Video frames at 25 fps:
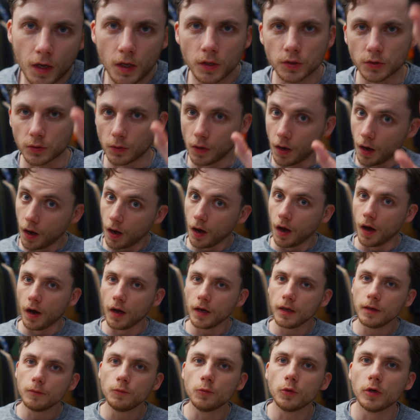So
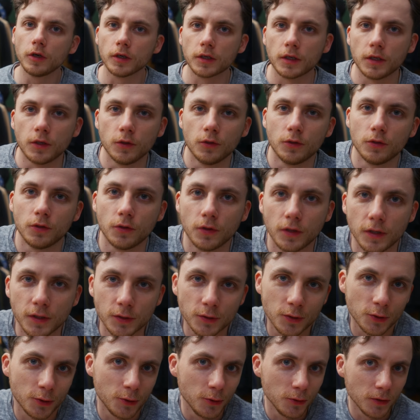I'm working on
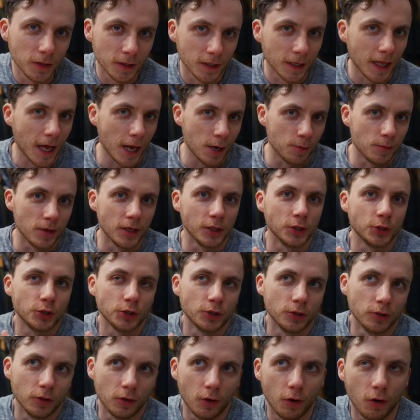this cute little
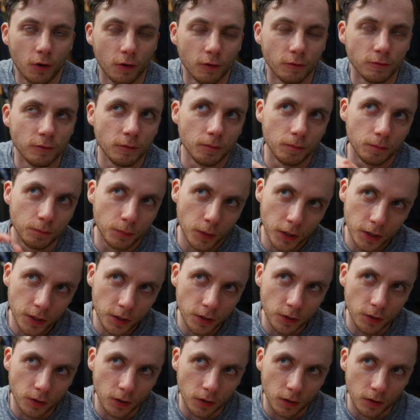animation of
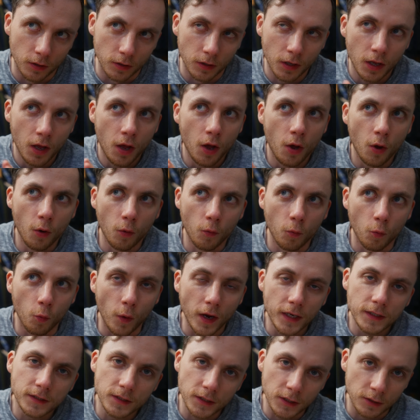Bucketgirl
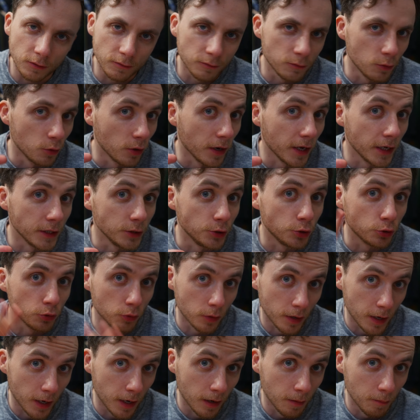waiting for a
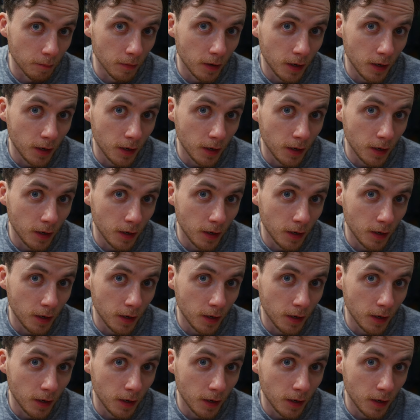tram.